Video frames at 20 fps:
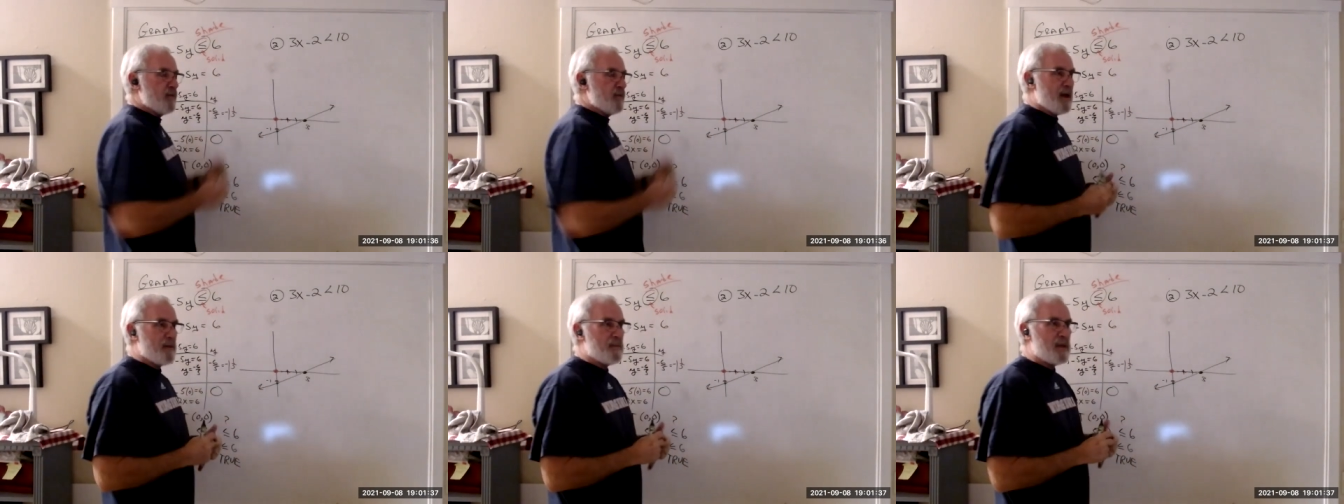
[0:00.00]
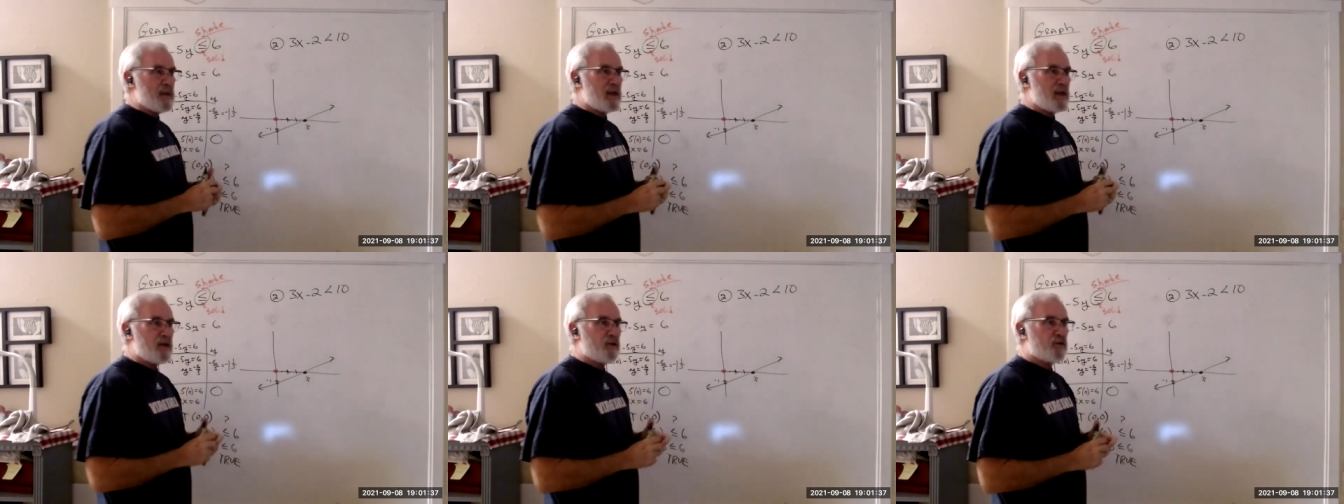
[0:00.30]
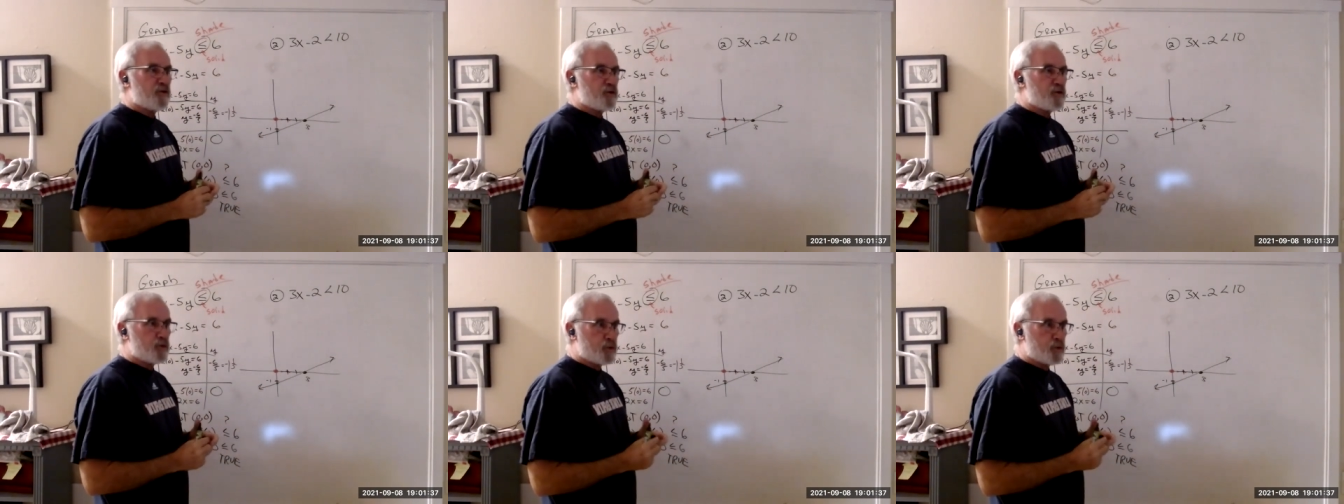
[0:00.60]
That
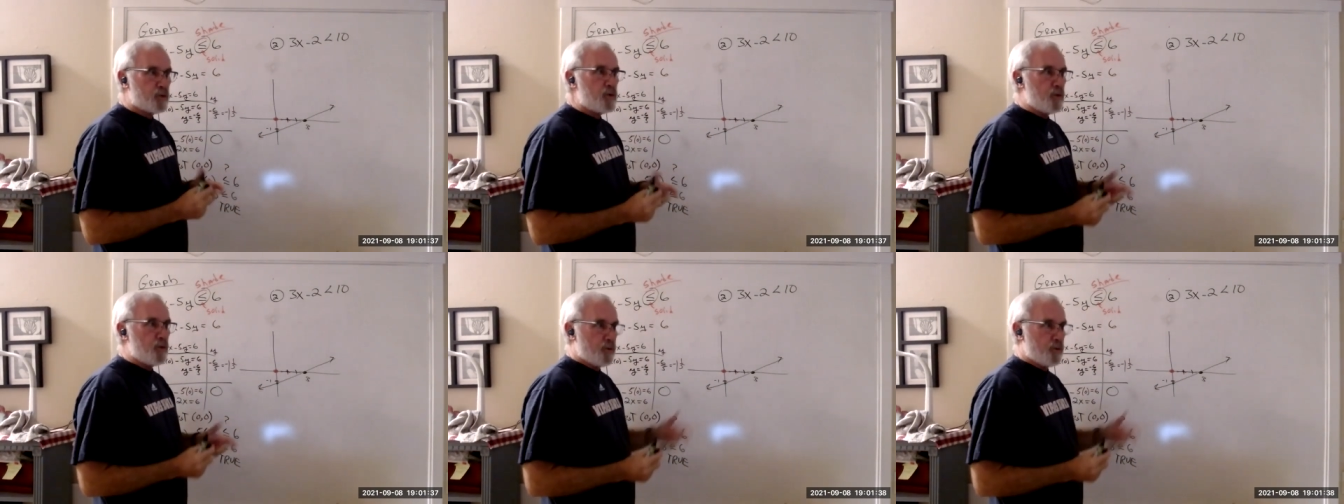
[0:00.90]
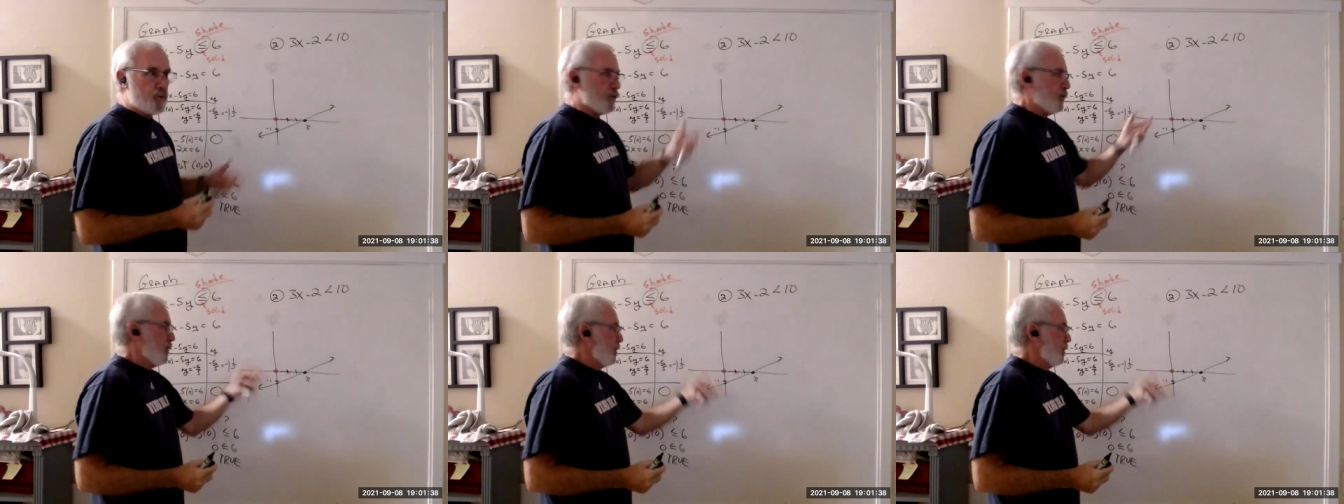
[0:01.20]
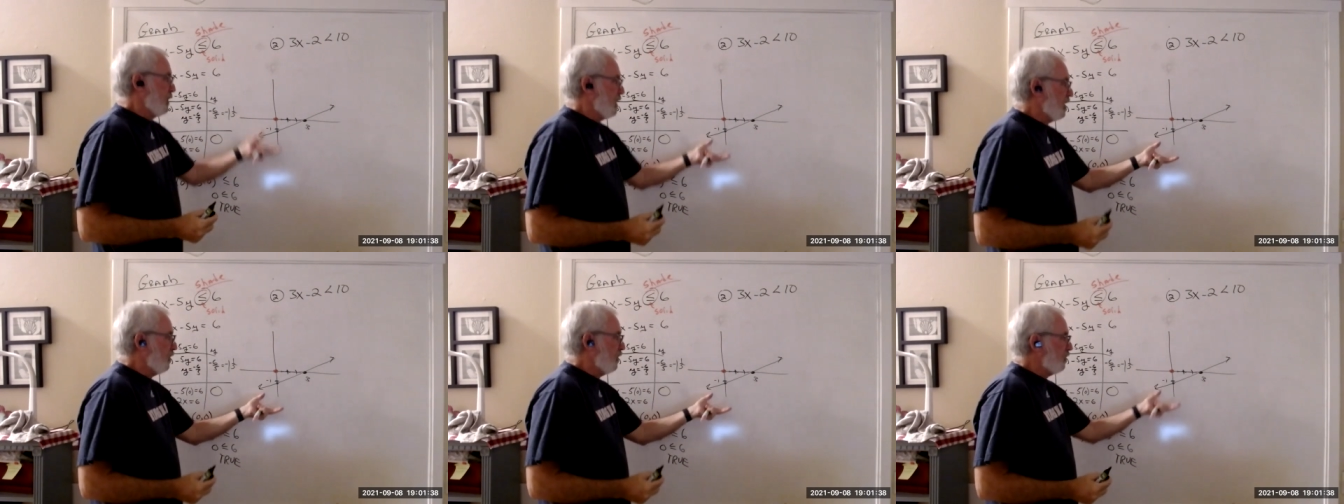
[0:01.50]
means truth
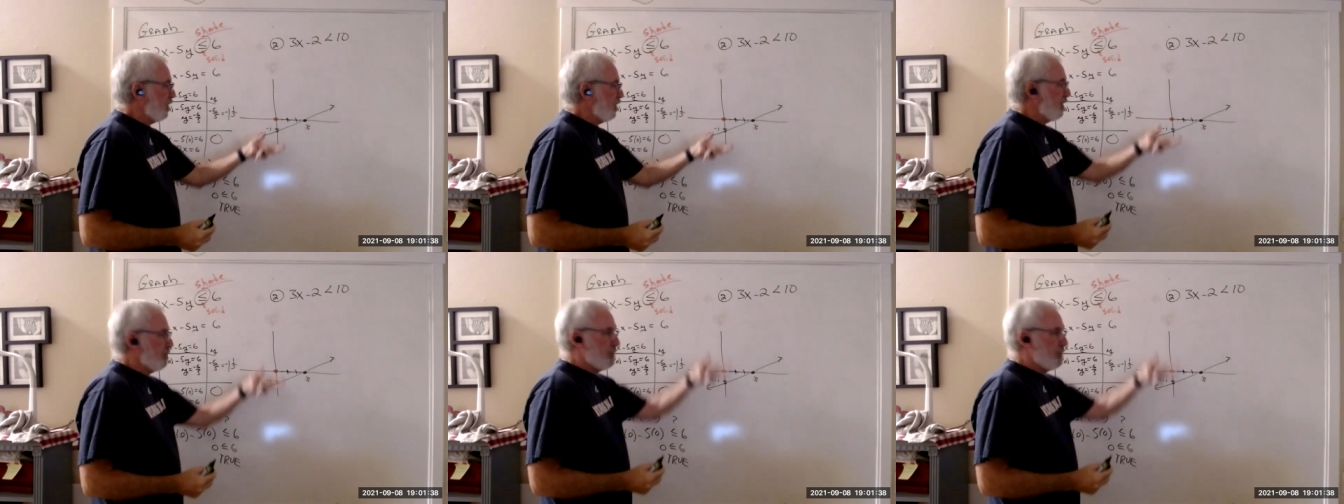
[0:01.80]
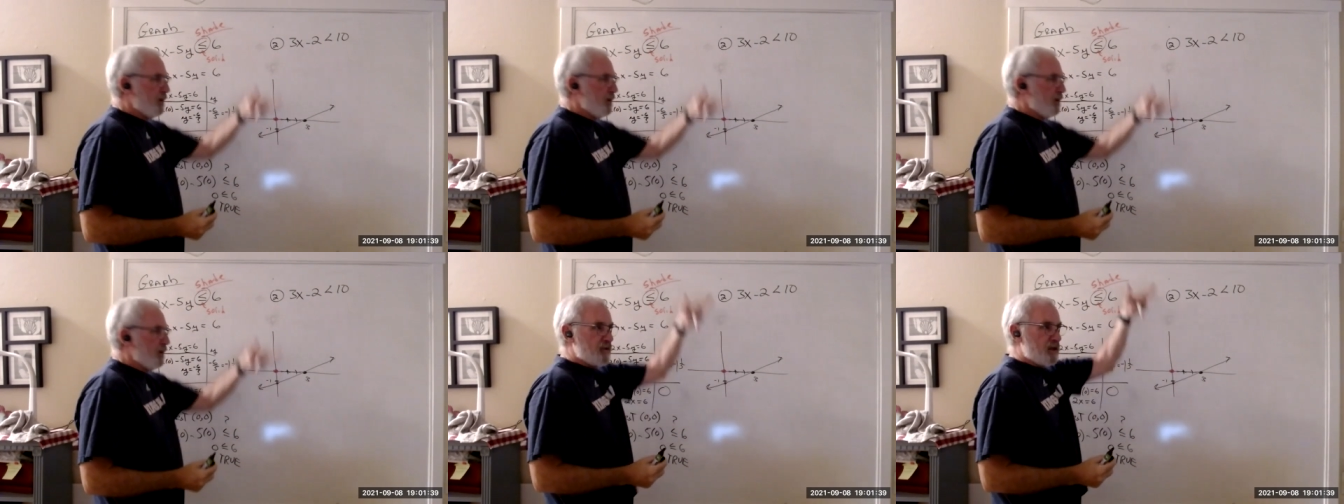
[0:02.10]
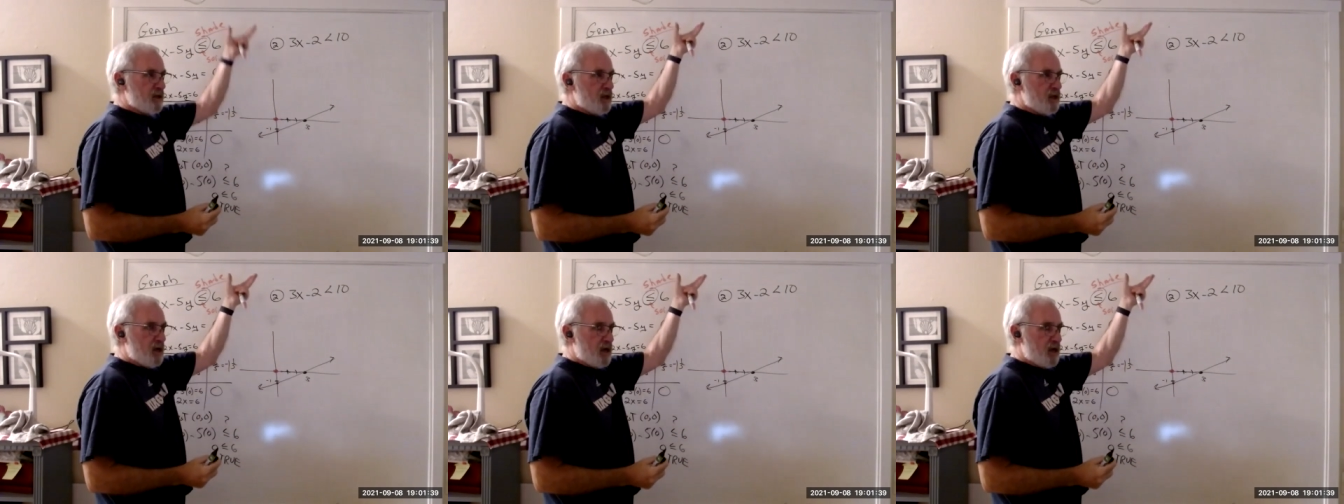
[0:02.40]
is above
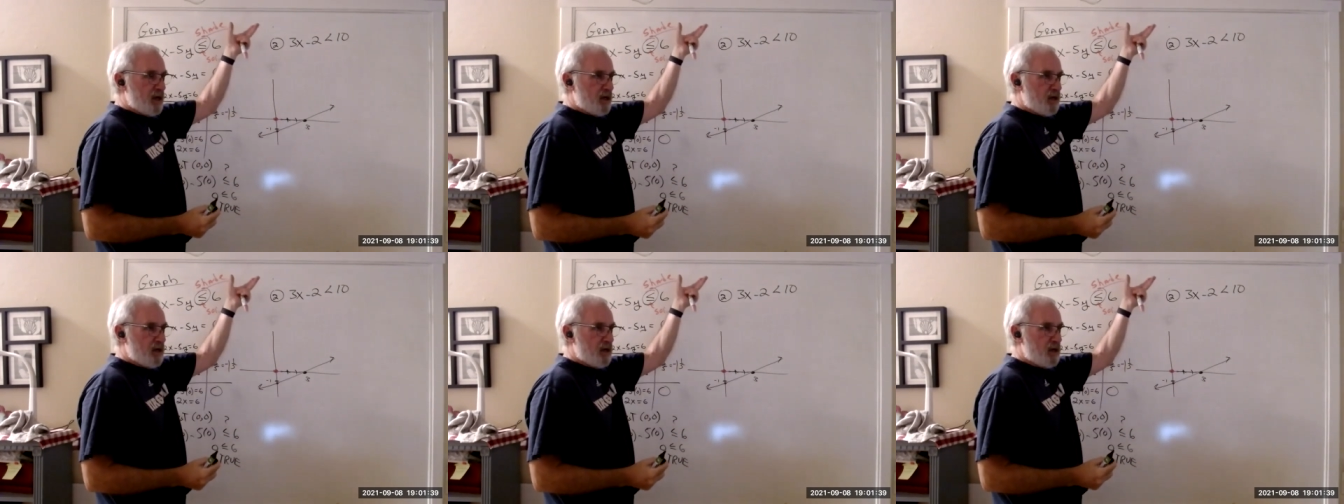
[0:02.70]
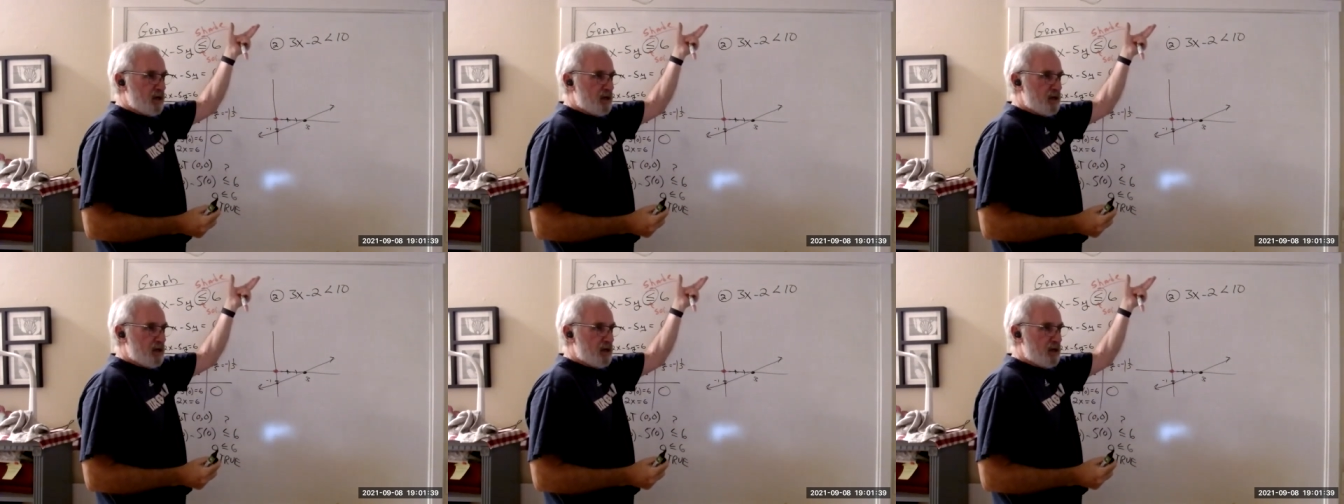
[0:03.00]
the line.